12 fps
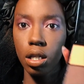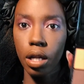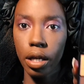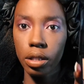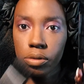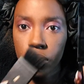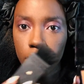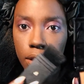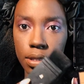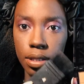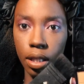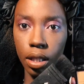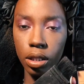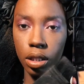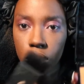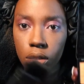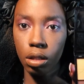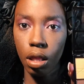Not using this
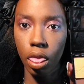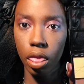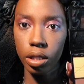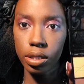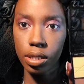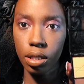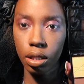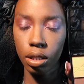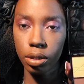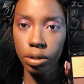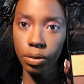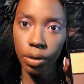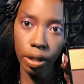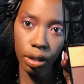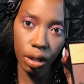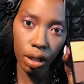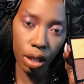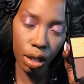color
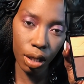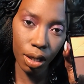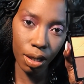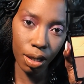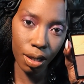right there